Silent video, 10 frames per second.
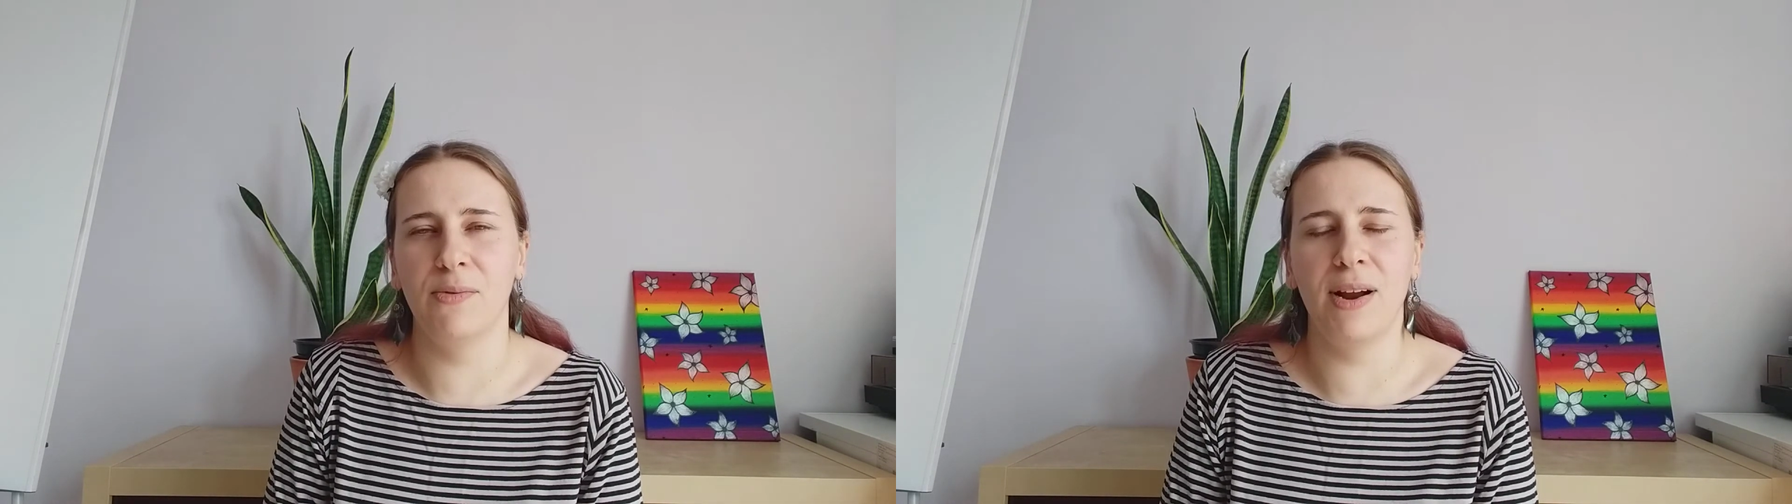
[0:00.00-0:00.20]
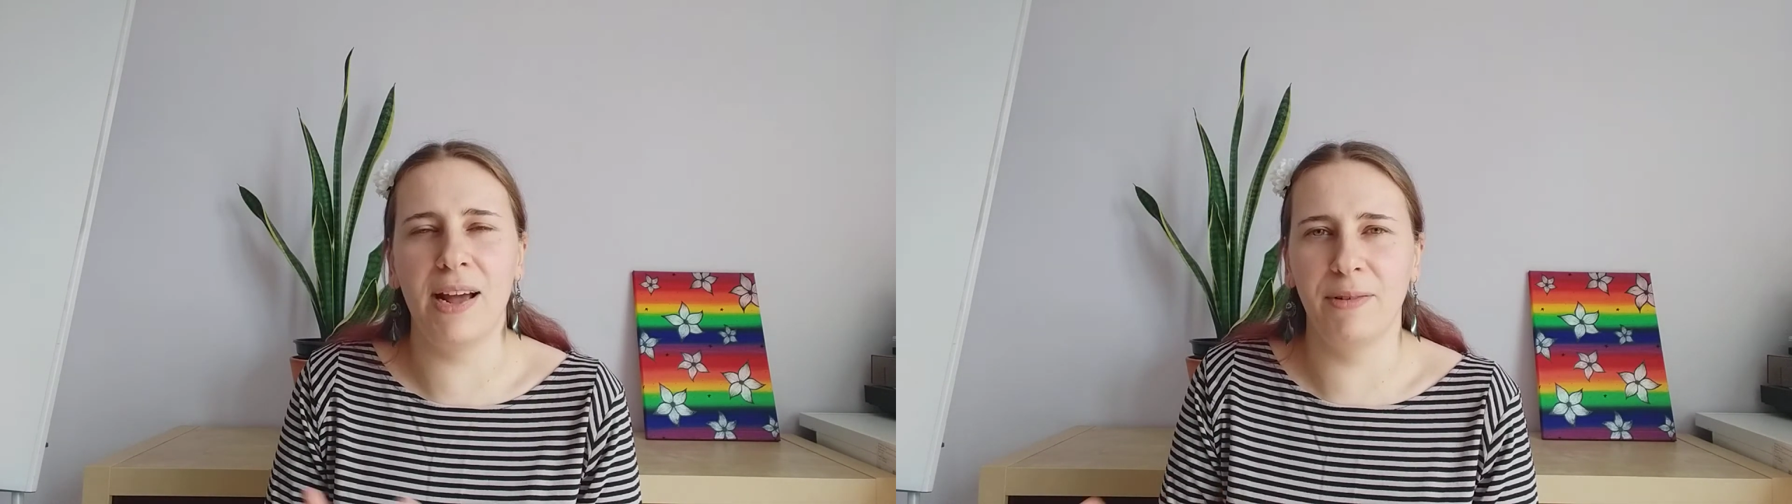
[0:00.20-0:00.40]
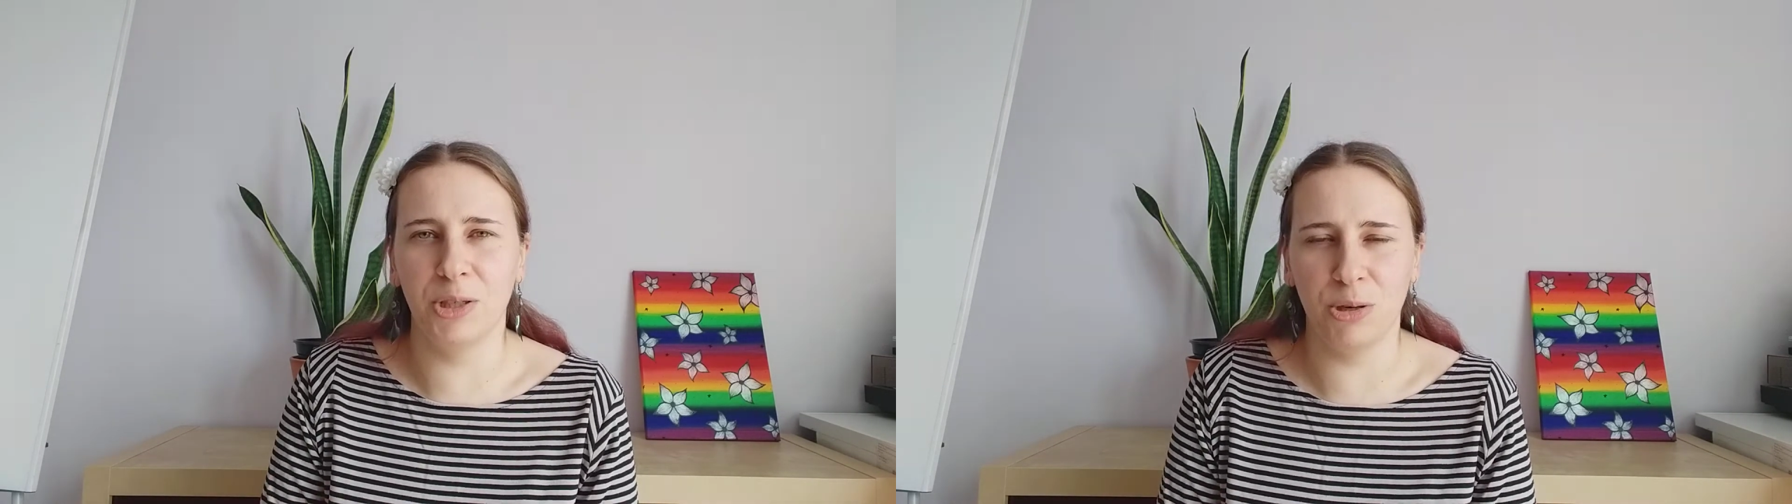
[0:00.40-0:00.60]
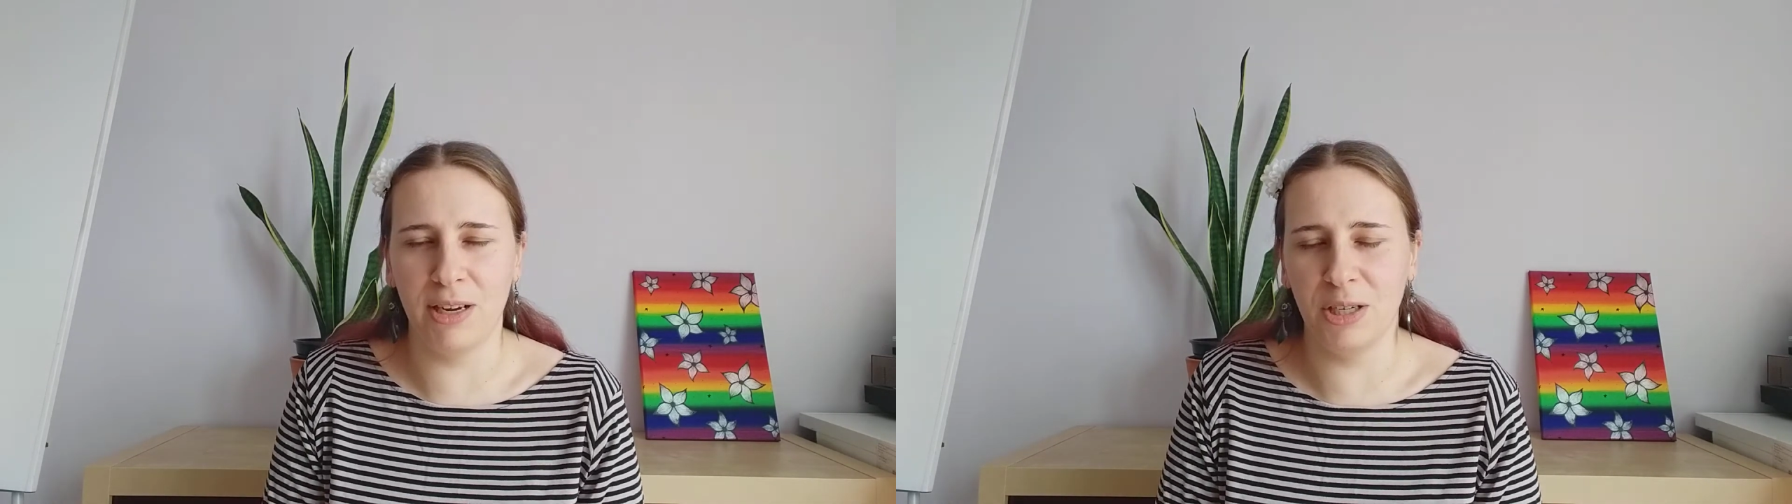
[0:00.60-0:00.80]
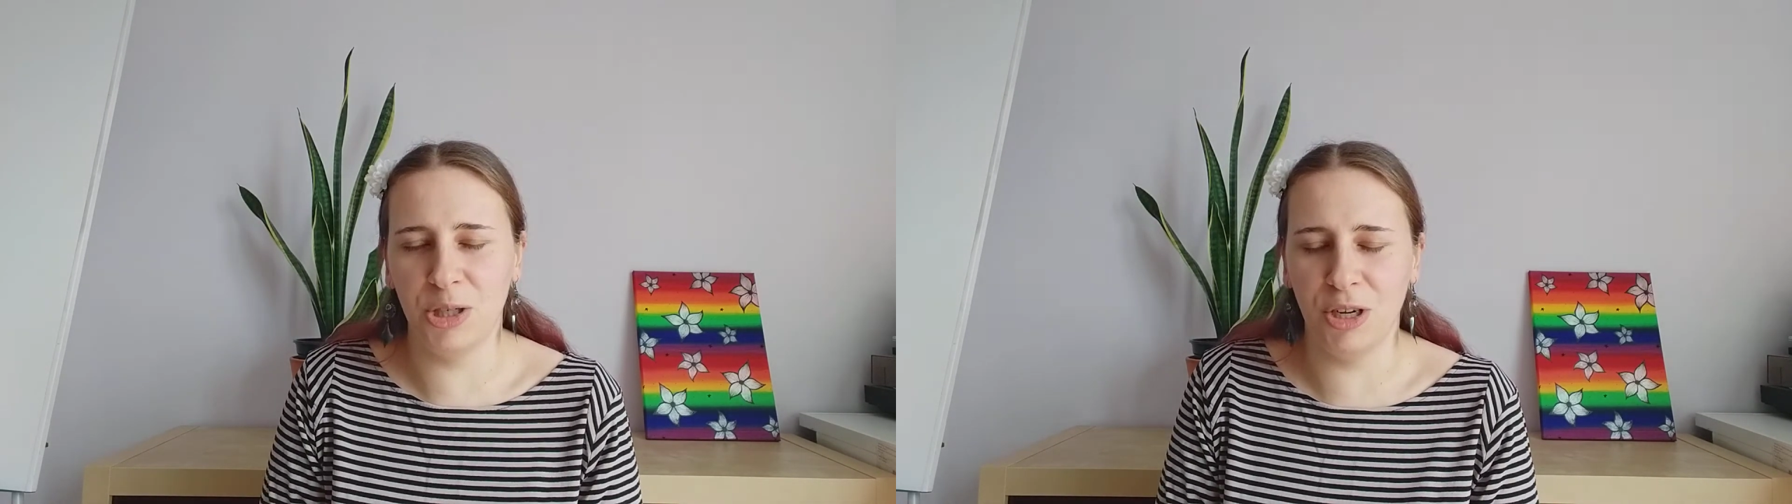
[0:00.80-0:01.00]
When I was
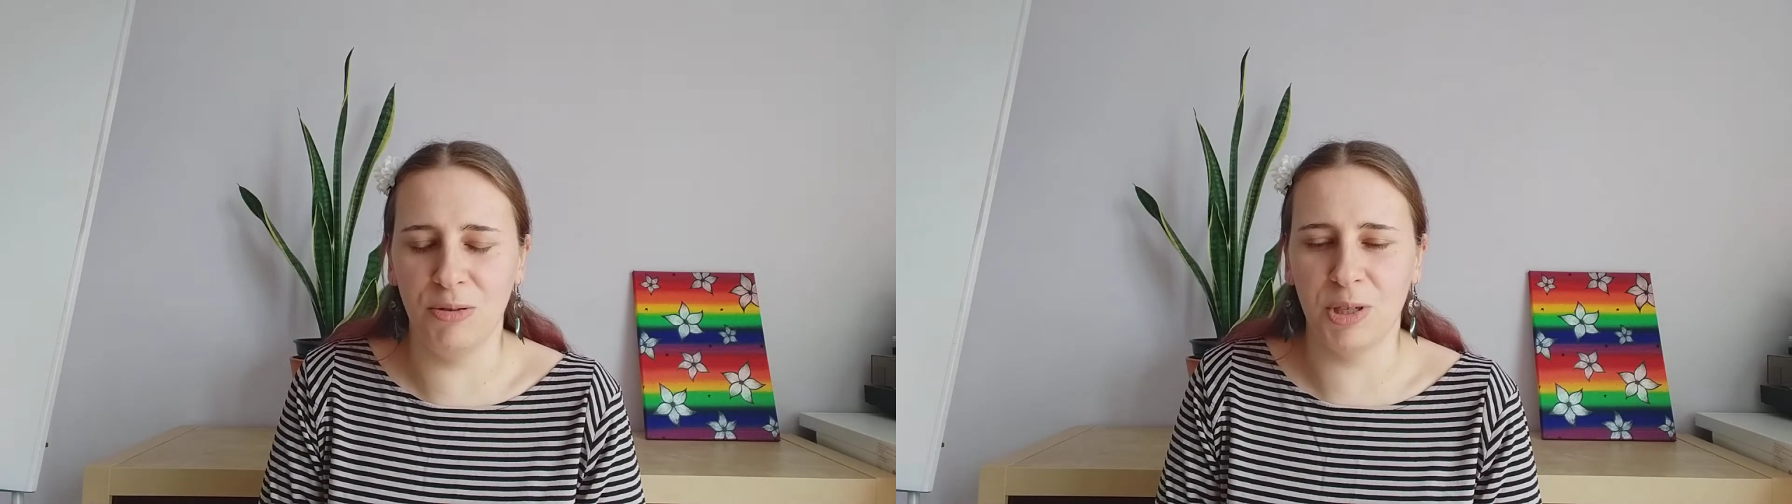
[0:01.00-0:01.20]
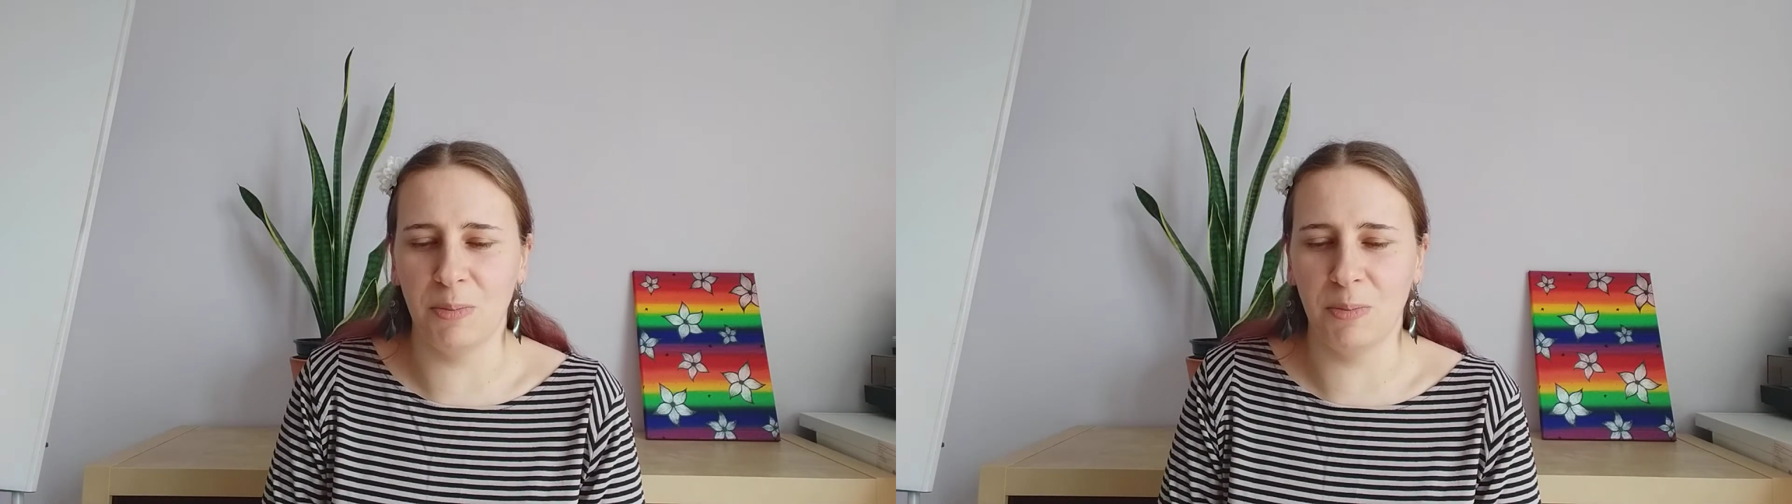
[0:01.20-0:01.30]
trying to choose